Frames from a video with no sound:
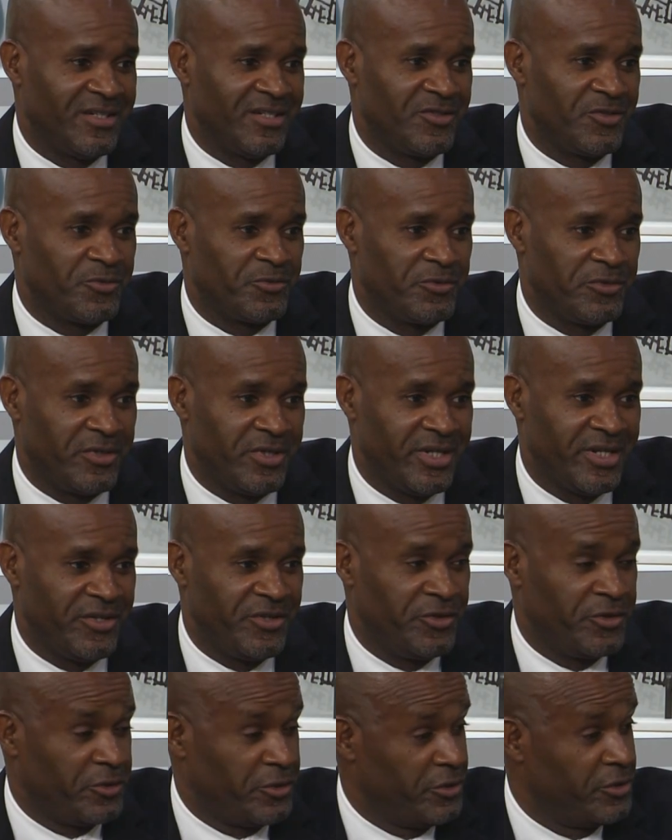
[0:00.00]
is really,
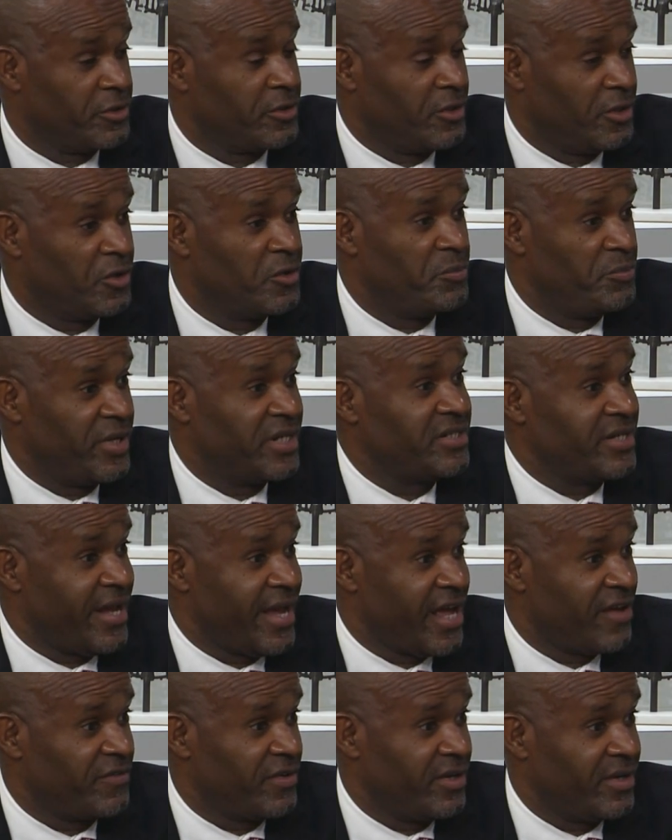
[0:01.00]
you're your own best
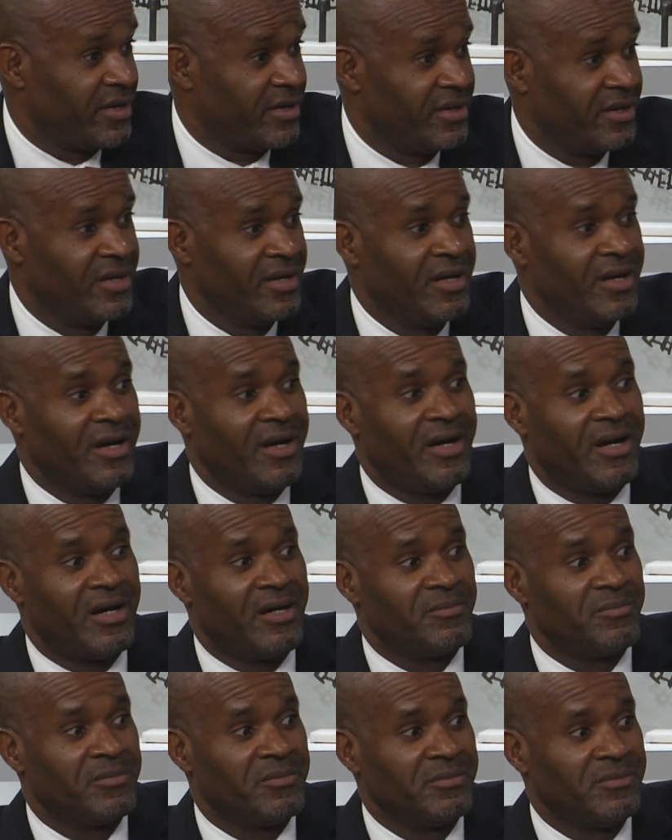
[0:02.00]
advocate.
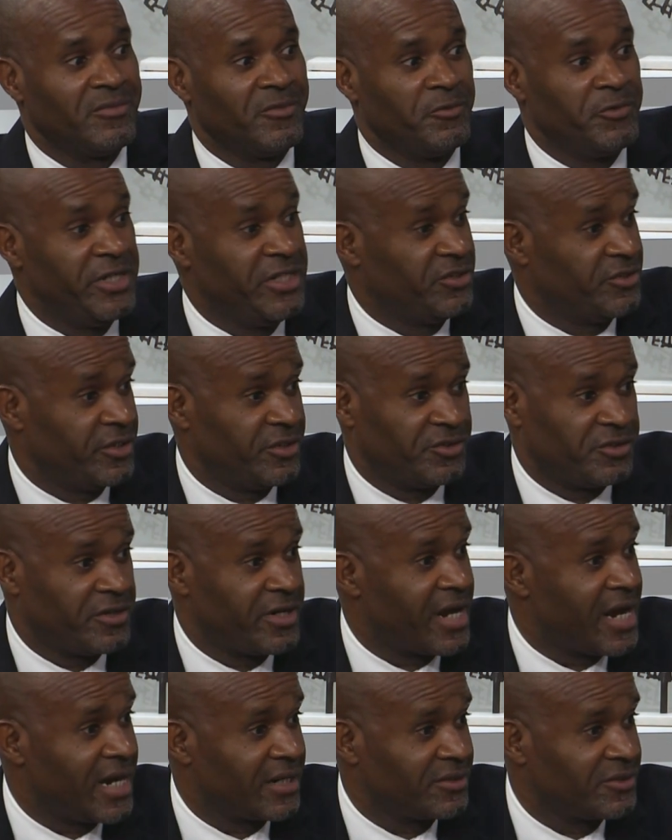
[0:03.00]
Research your
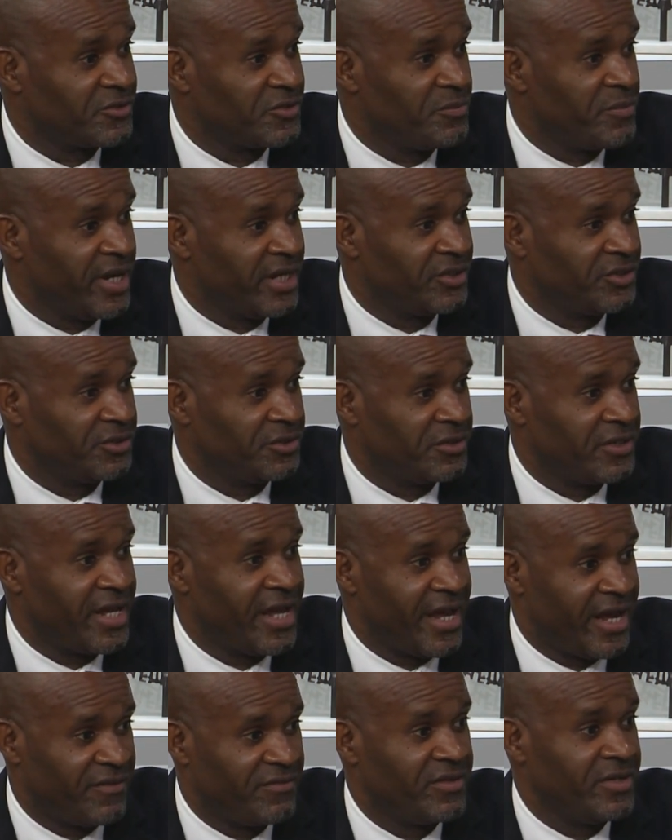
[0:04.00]
doctors, make sure they
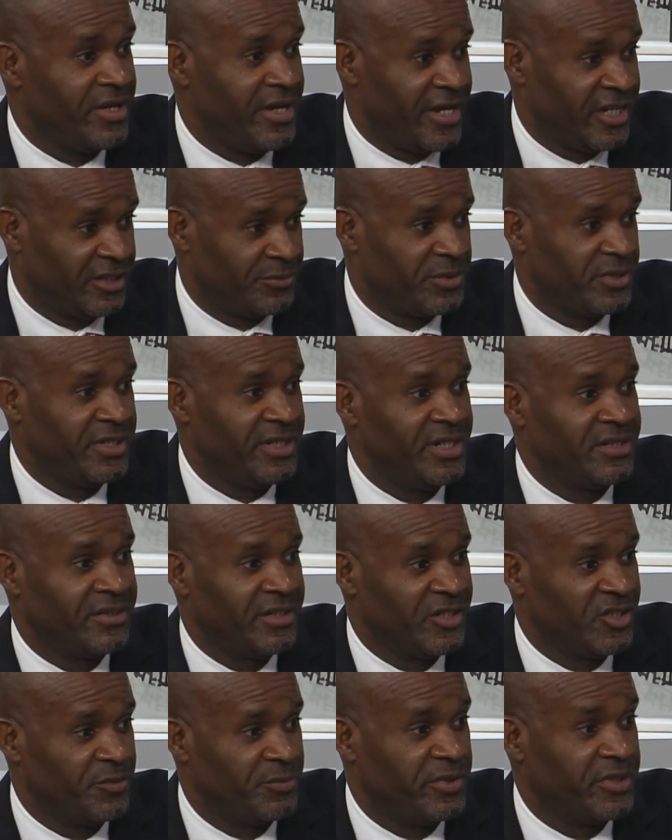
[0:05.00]
have the expertise
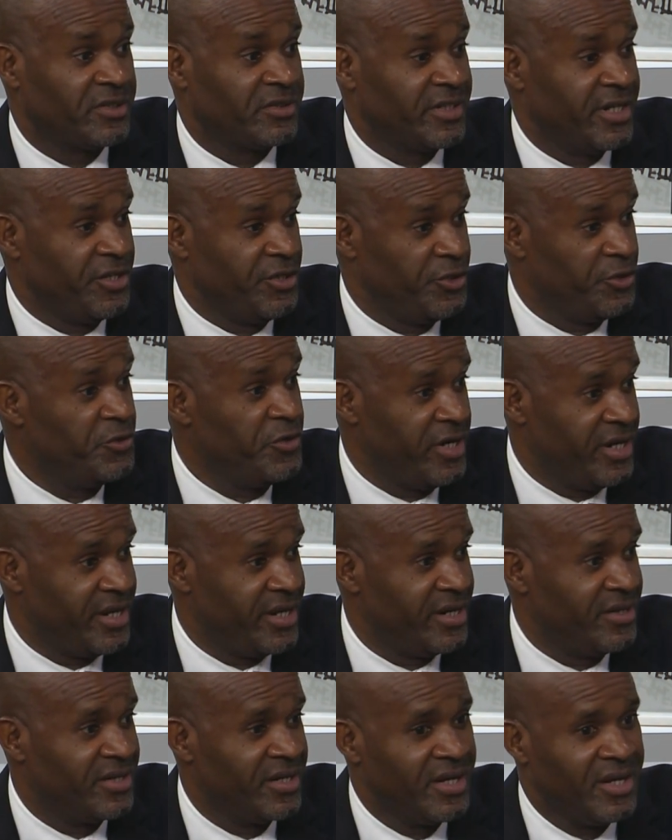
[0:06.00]
and experience that you
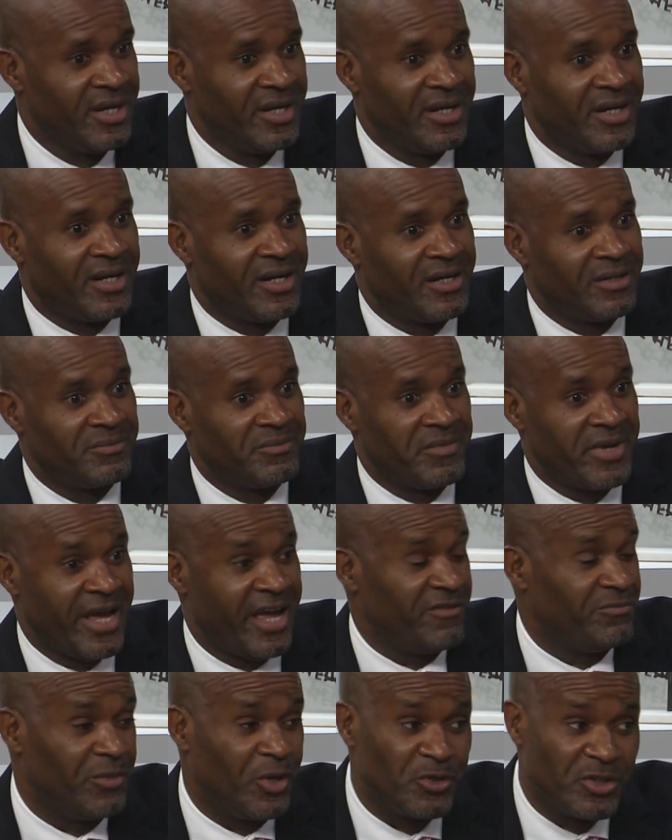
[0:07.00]
need.
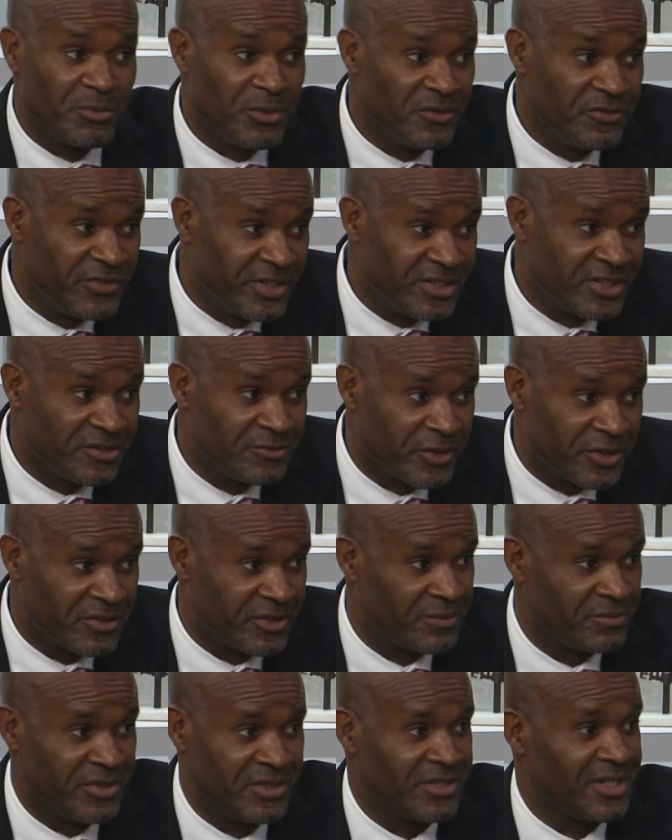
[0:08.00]
Have multiple visits with
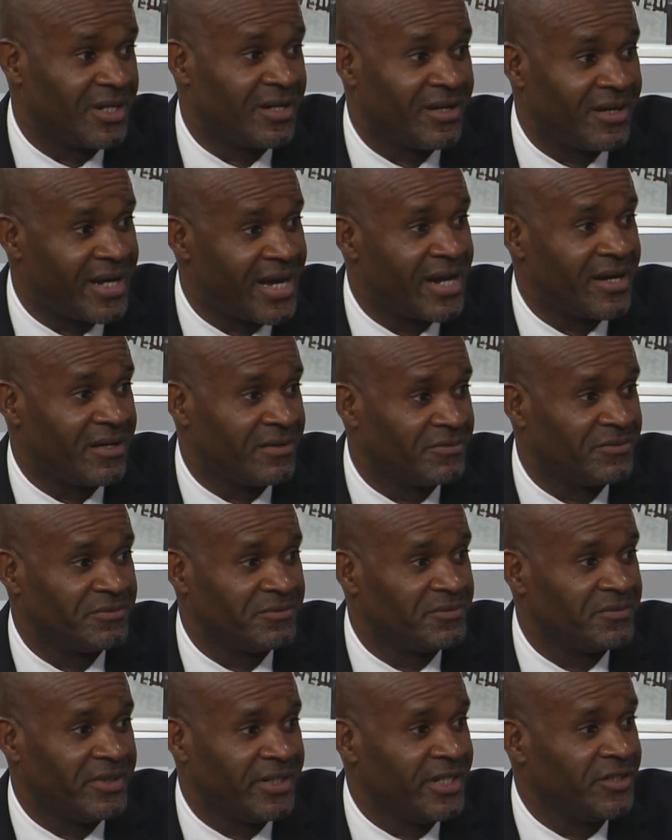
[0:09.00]
them. There's a lot of
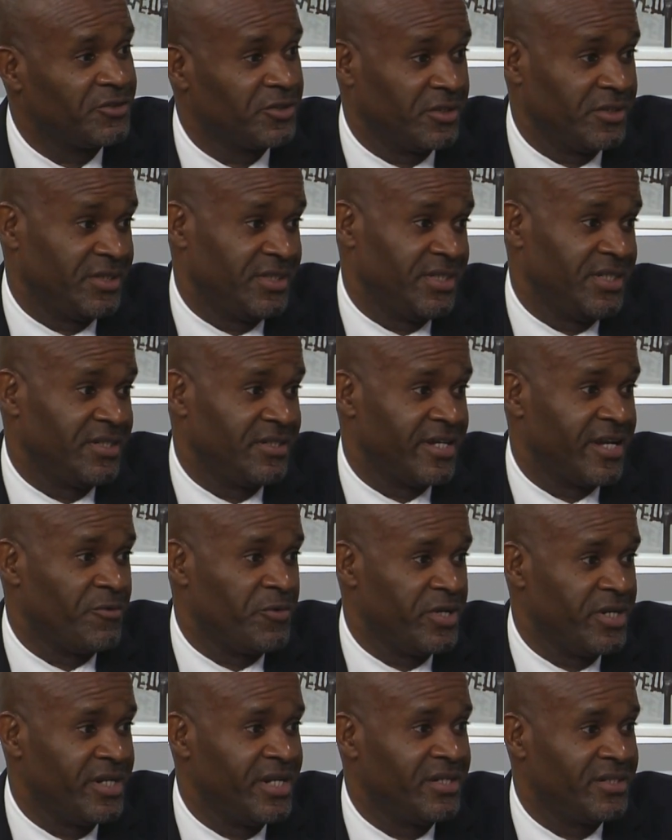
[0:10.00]
intricacies that
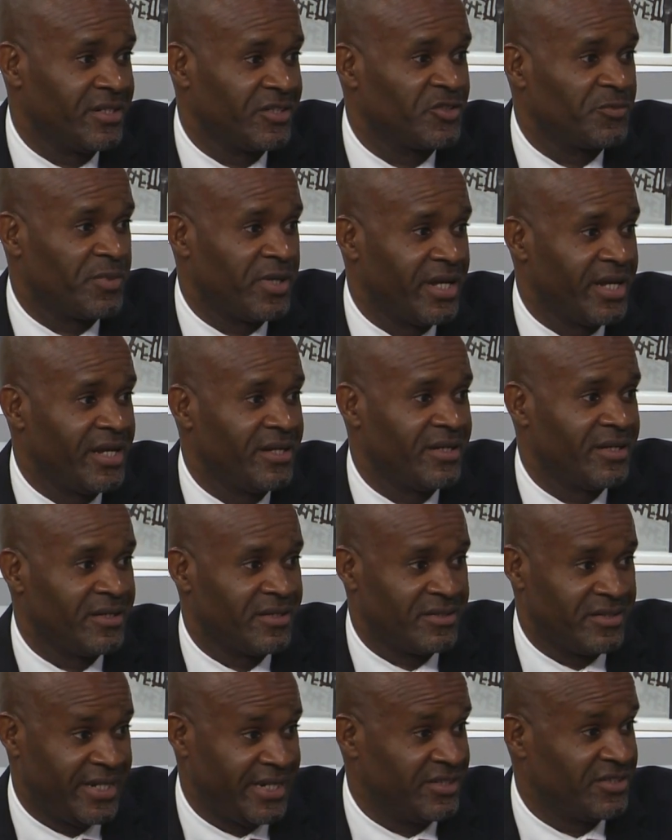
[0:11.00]
we need to explain, and
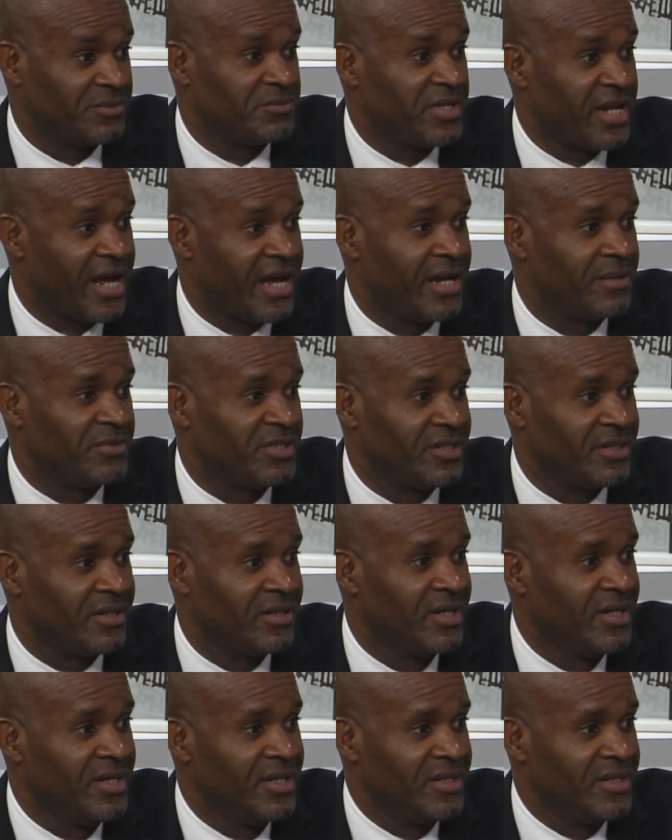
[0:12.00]
it takes some time to